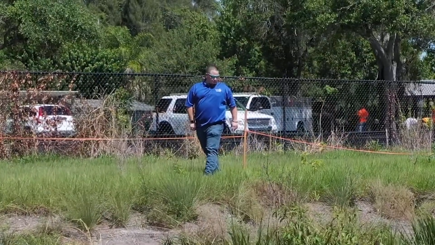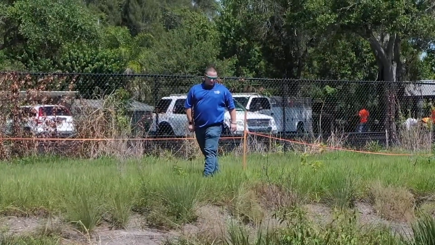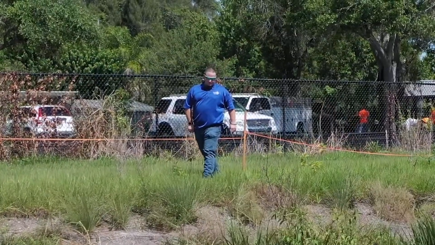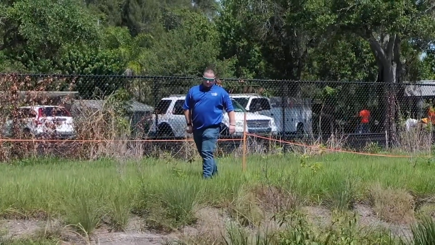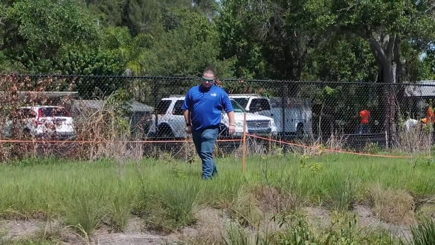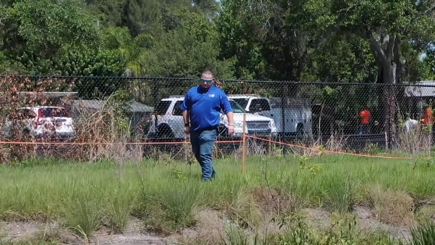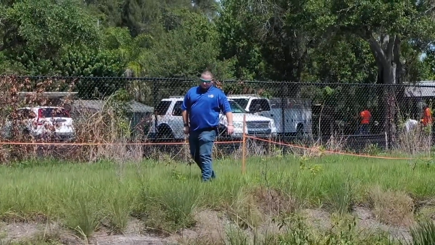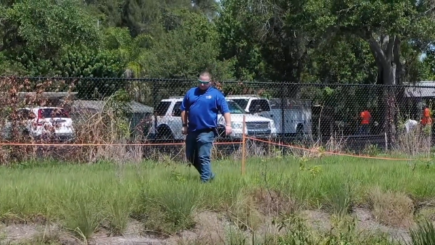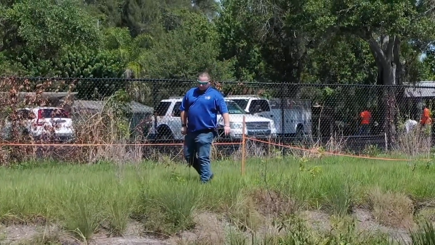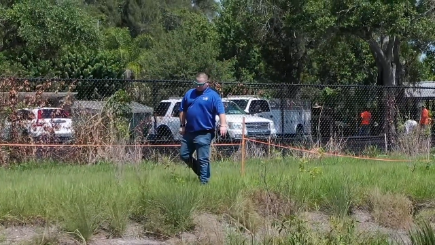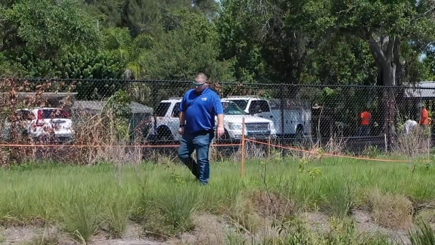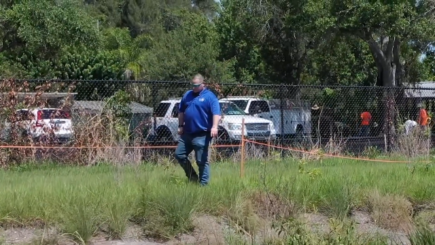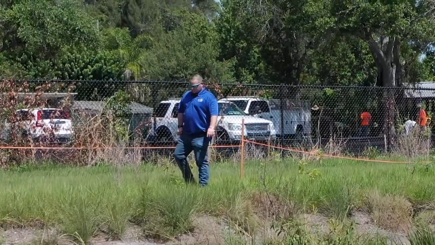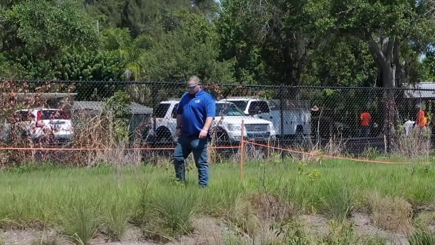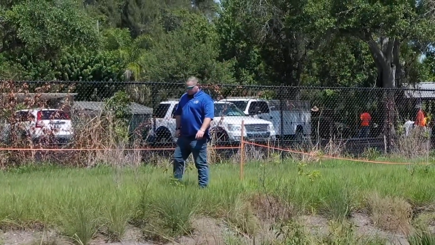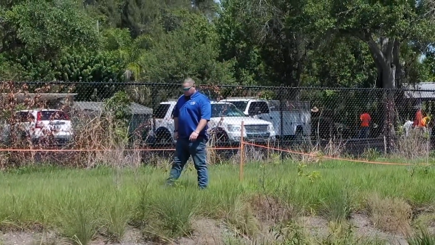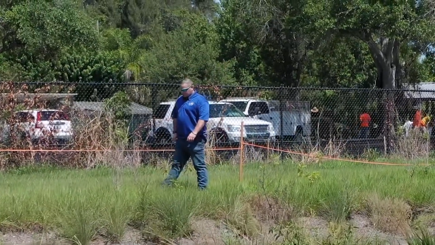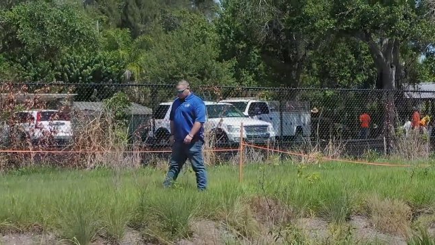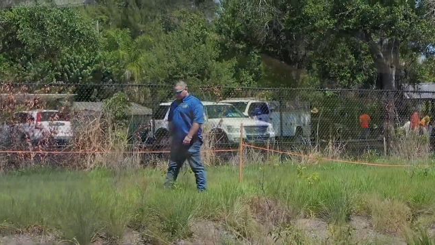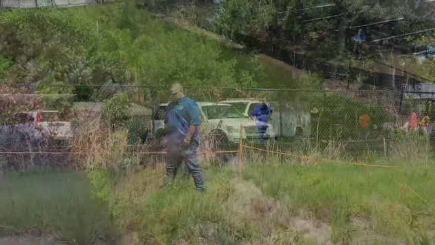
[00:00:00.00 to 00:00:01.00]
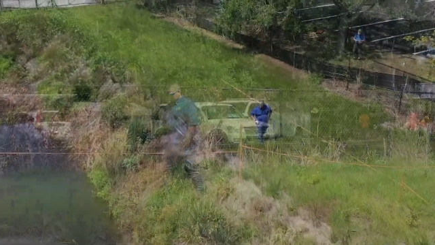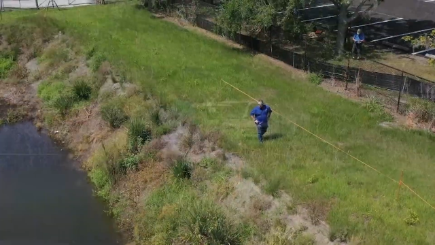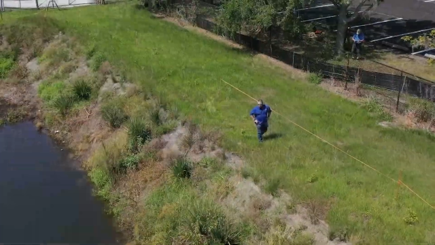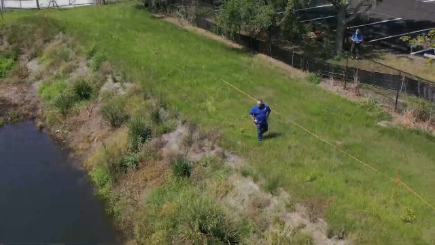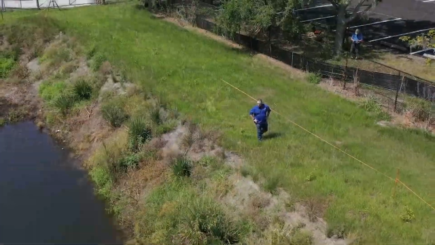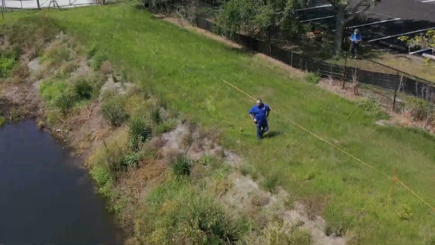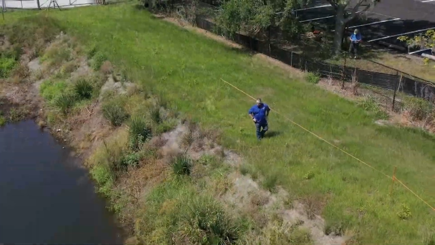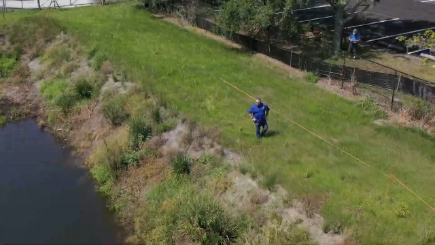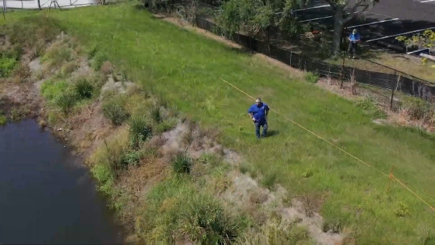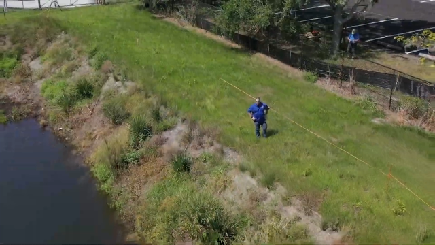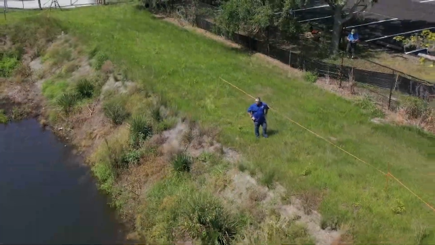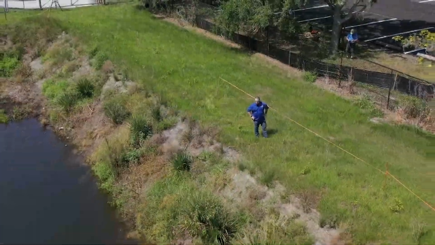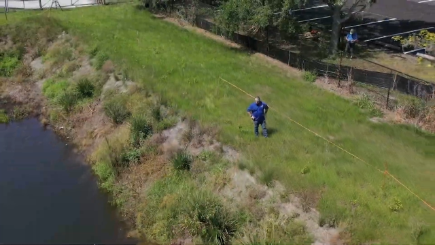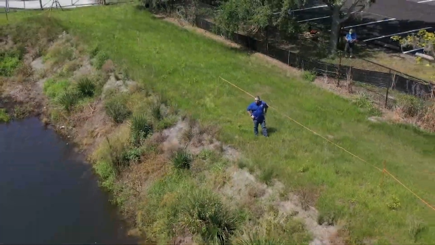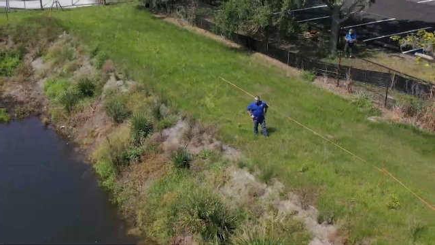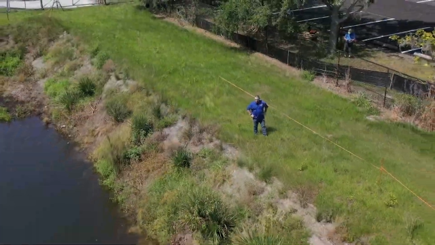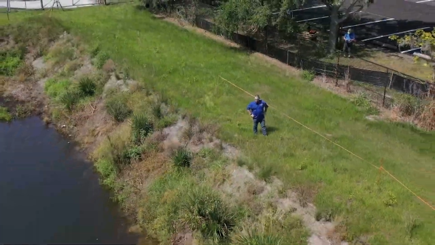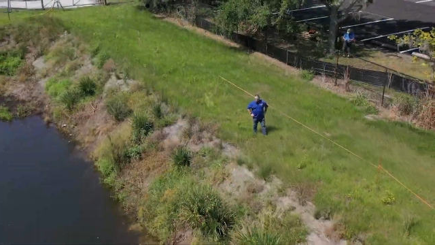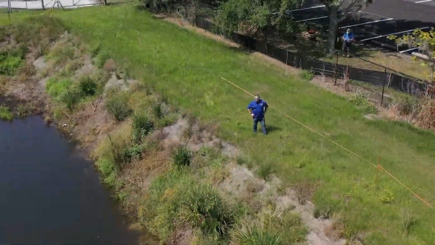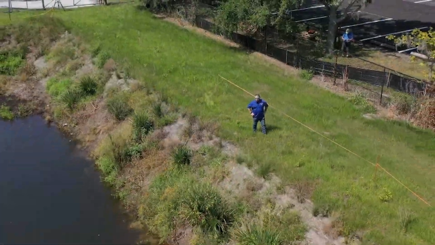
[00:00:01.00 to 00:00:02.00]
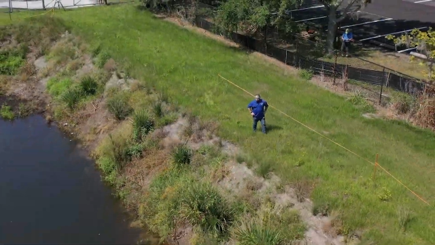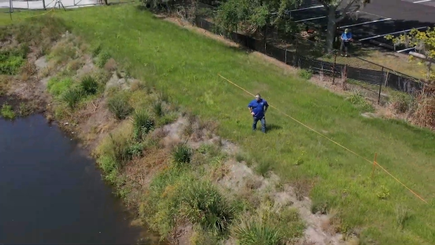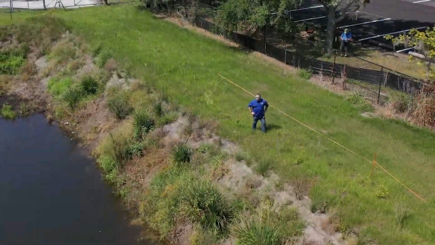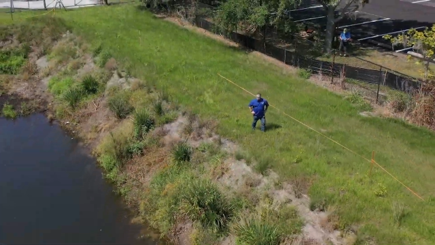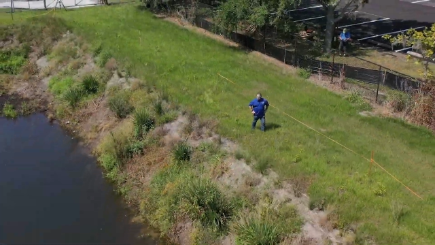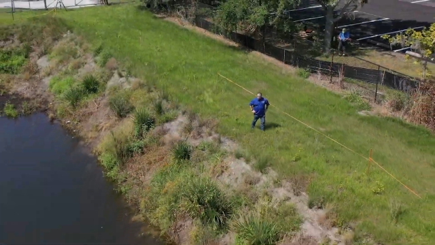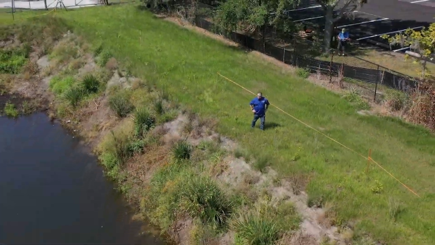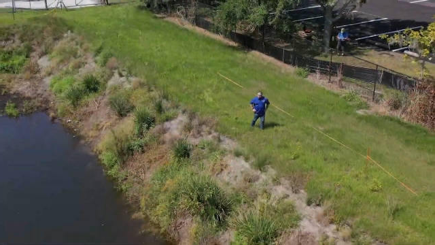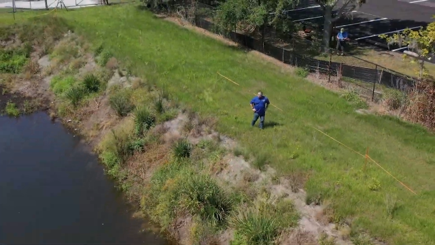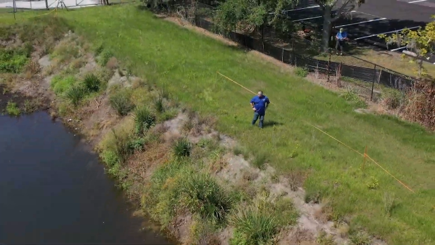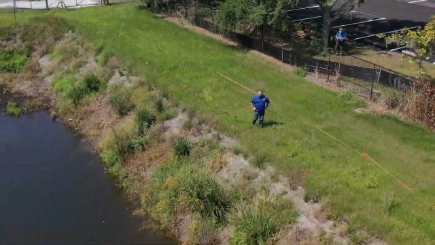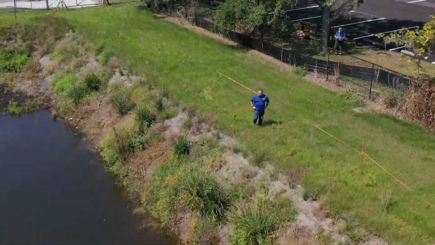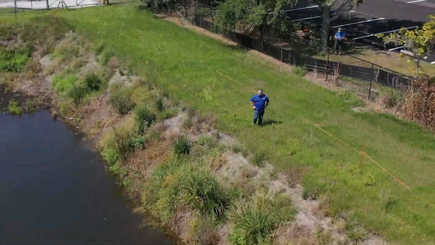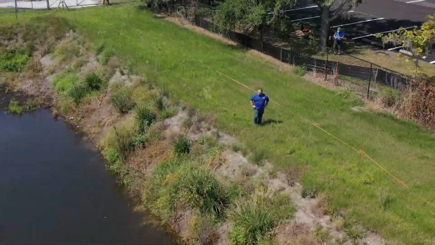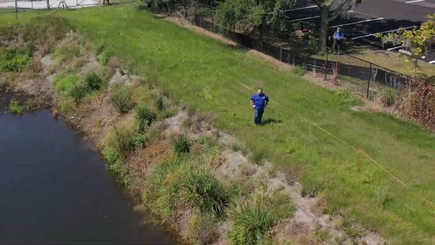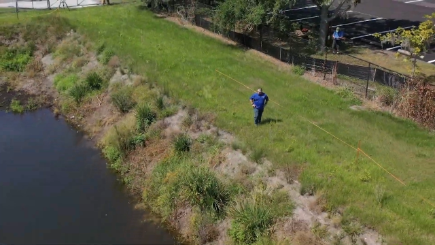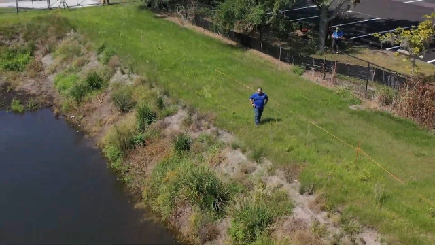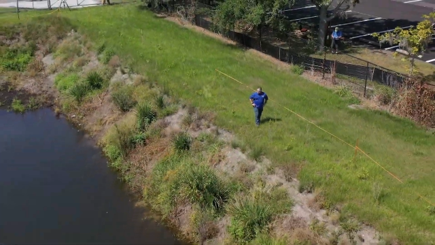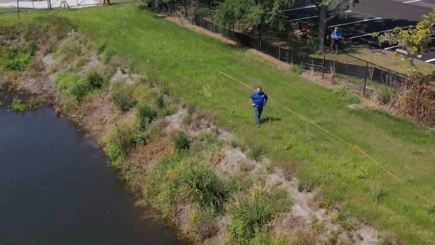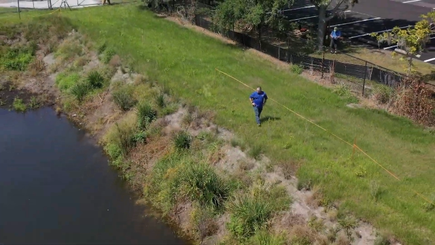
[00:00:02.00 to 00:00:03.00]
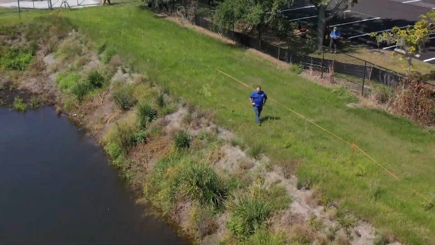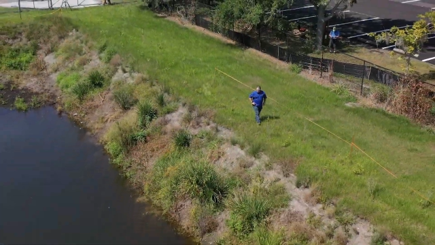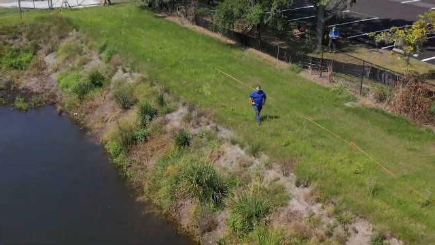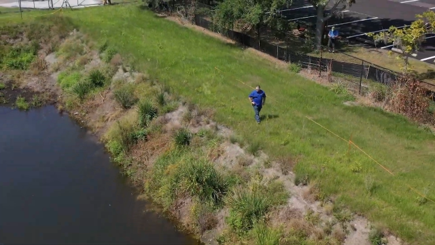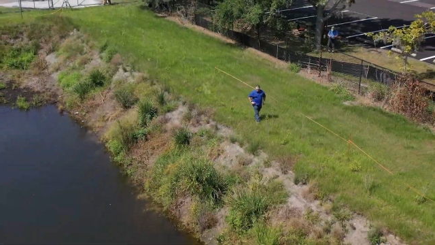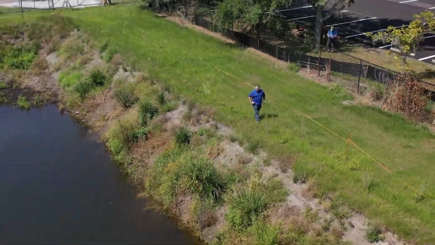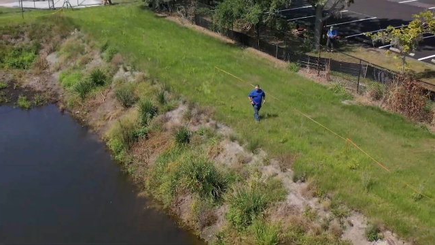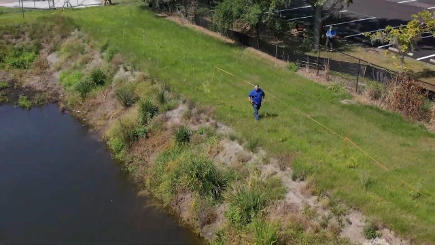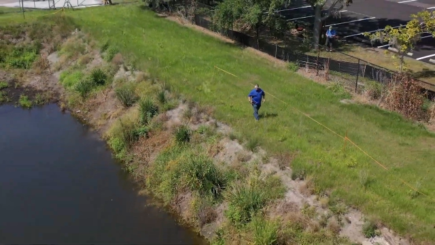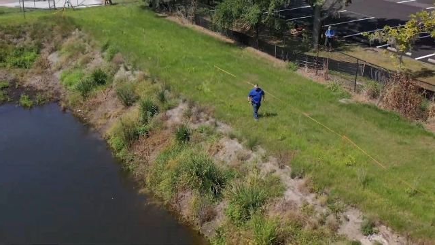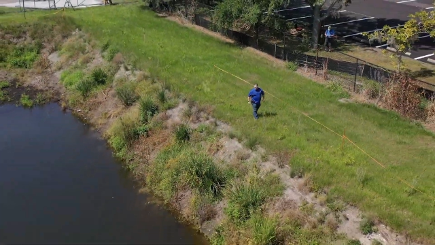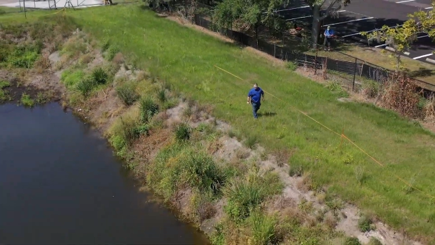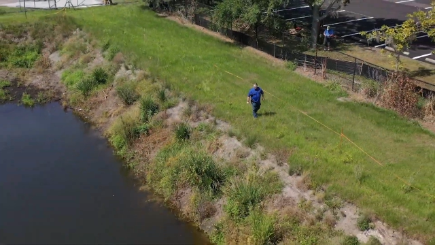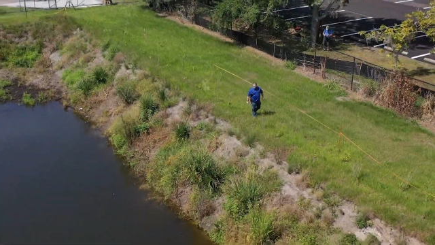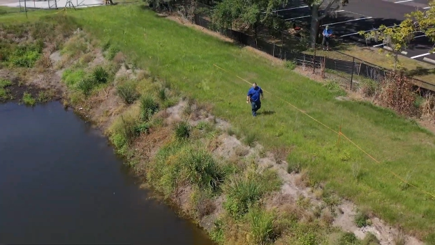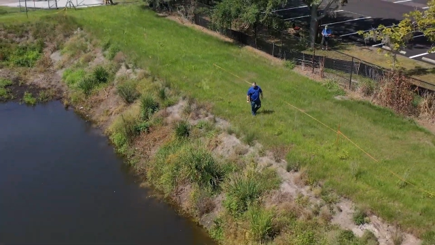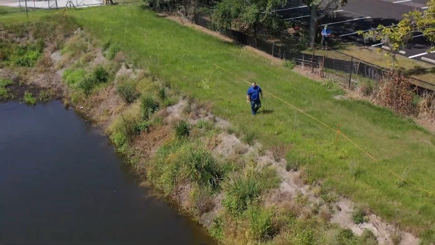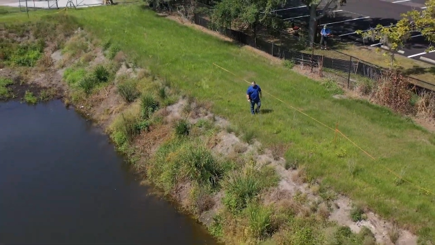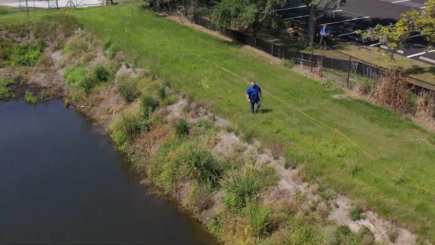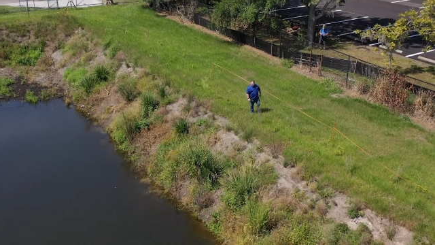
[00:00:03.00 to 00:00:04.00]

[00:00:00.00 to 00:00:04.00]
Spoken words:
[unreadable: no face in view]